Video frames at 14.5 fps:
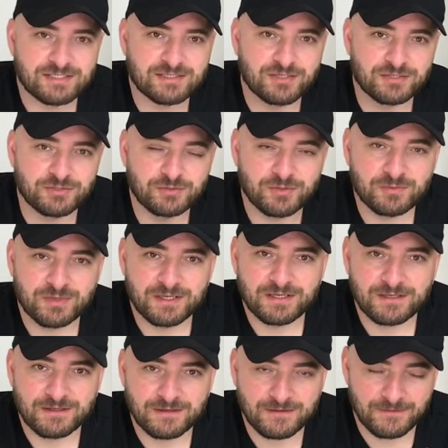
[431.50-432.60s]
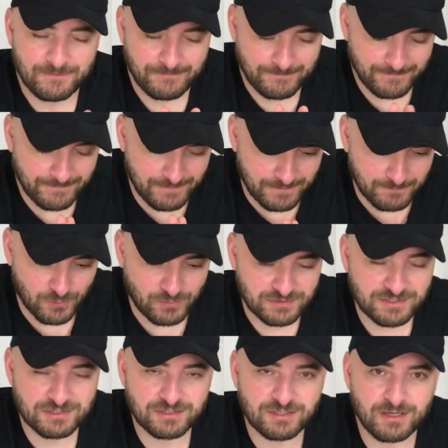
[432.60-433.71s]
continue by the
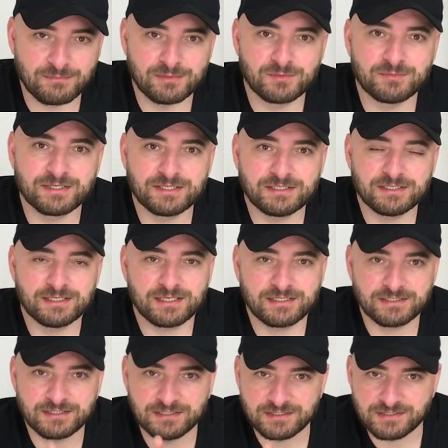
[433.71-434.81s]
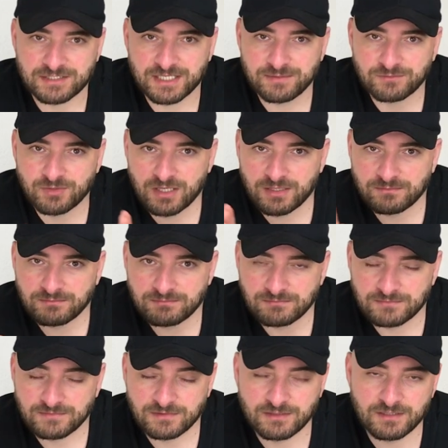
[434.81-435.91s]
most complimenting and in the same time
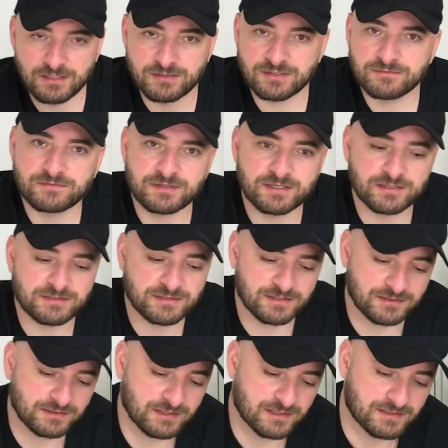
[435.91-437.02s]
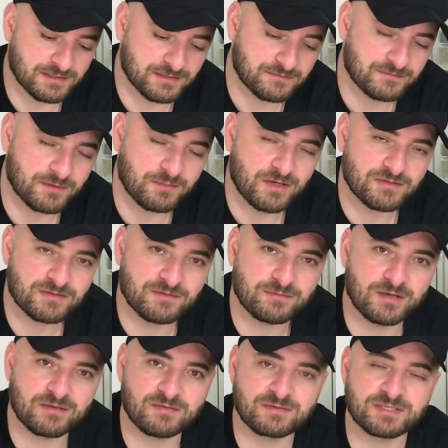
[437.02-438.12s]
daring fragrance on the list. From House of
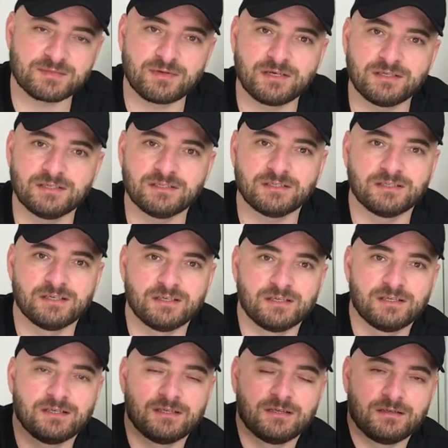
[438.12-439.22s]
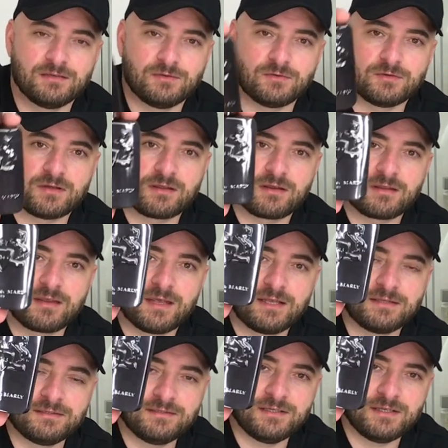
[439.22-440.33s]
Parfums de Marly, none other
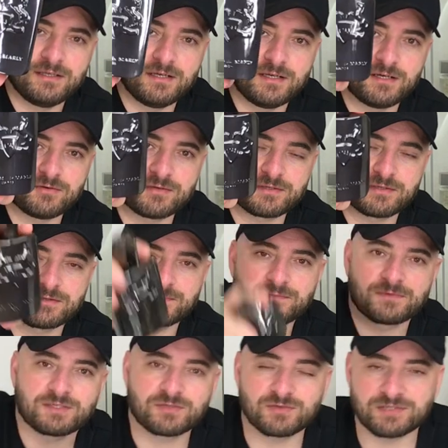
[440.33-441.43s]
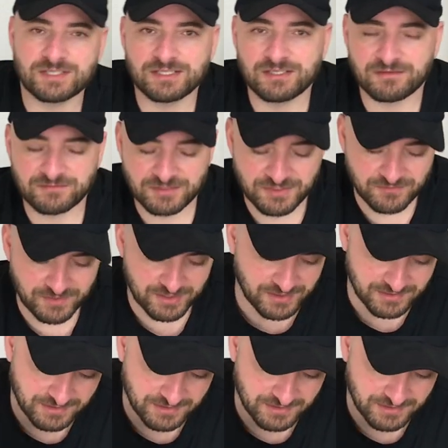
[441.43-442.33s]
than Herod. So scent of this fragrance